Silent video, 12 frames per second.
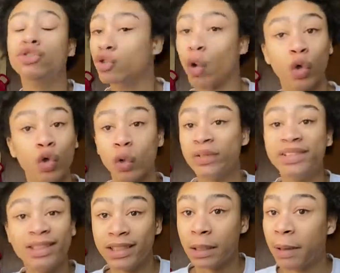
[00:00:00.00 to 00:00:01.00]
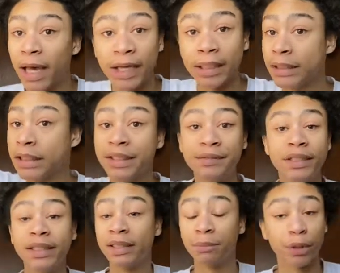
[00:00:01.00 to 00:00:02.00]
all you're gonna see is a bed, a TV, and
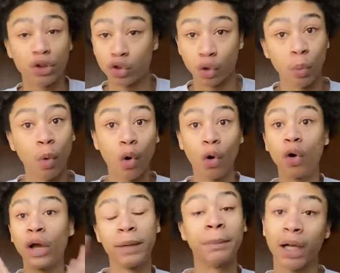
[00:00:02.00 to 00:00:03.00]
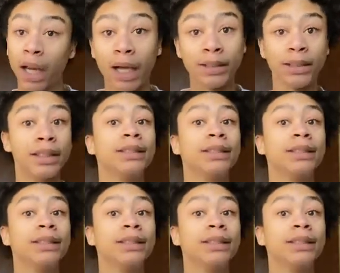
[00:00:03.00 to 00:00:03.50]
some pictures on the wall in my closet.